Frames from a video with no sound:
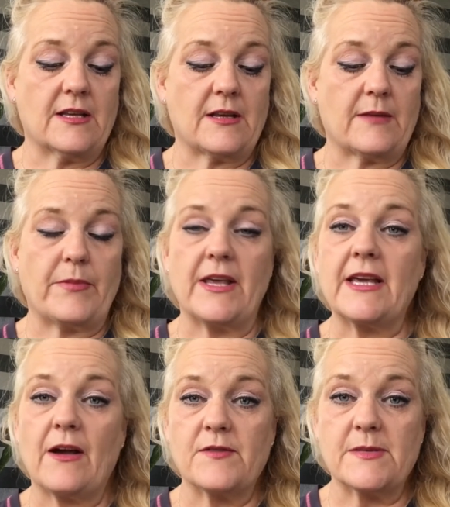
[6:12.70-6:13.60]
be
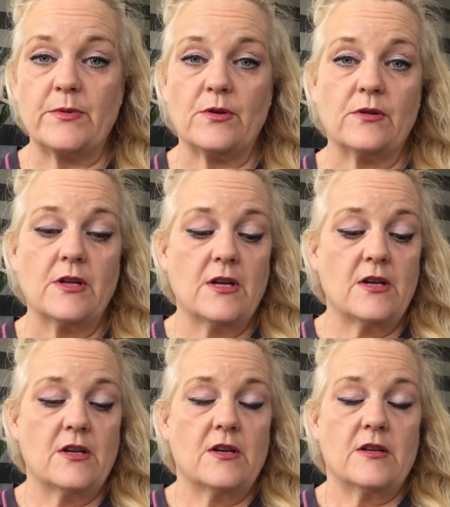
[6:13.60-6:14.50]
accountable,
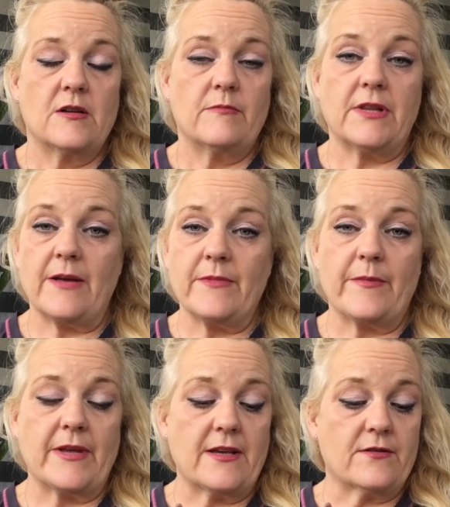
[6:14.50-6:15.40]
plan my
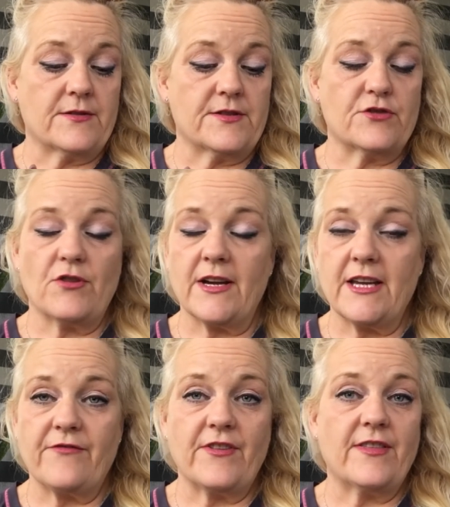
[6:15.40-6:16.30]
meals, track
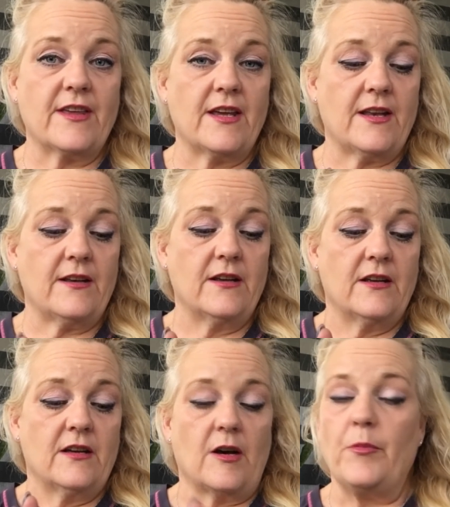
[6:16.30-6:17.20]
everything.
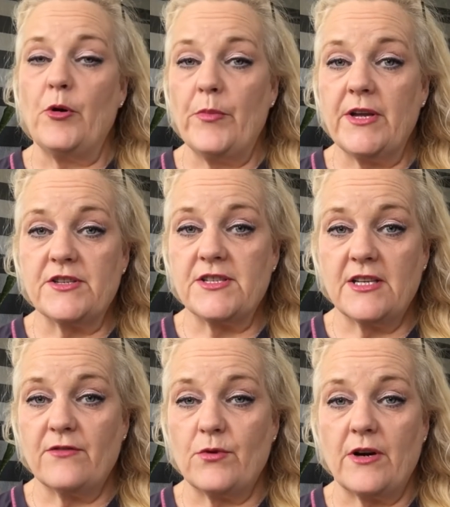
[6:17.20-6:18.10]
I'll put pictures
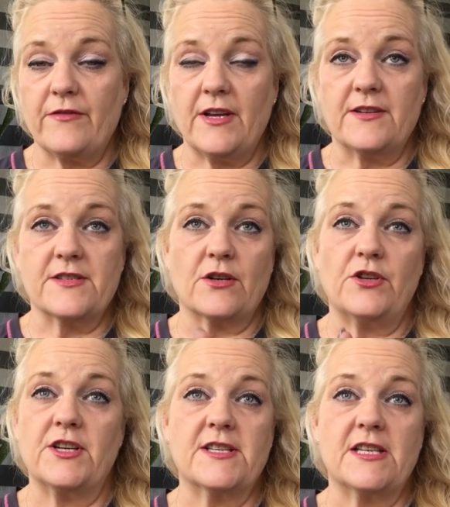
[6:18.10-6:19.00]
in of what I've eaten, so
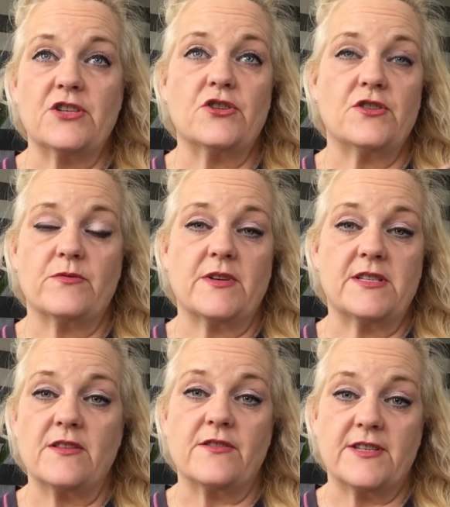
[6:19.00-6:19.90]
you can see Tuesday,
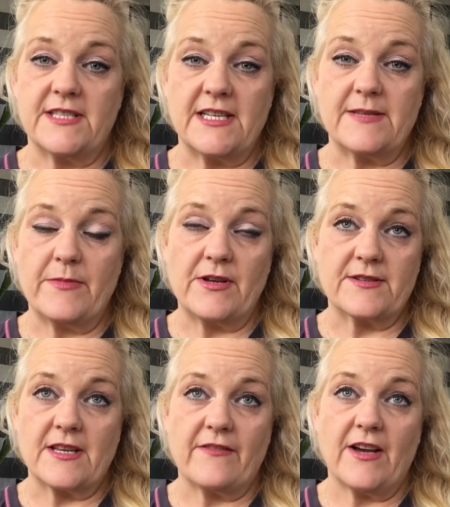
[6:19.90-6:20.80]
Wednesday and Thursday's
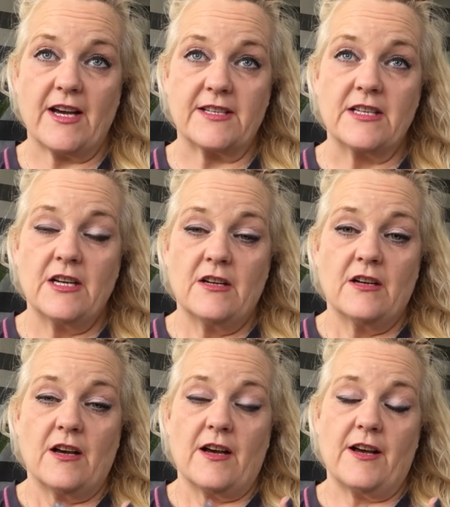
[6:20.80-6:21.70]
meals that I've had,
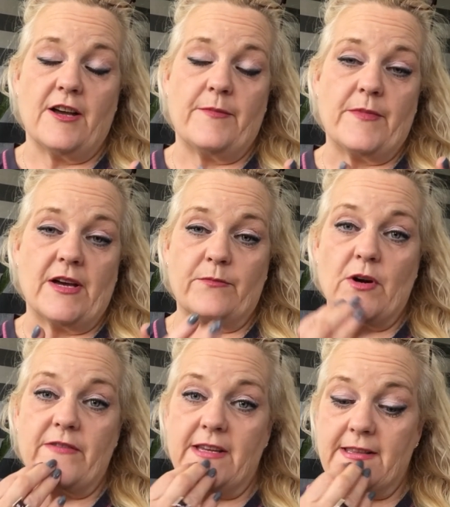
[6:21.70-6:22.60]
and what
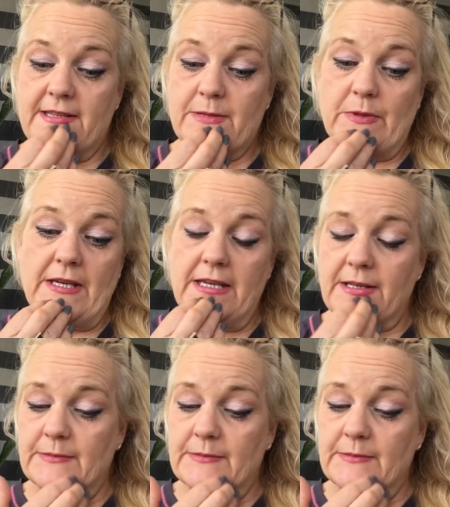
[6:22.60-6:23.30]
I've eaten this week.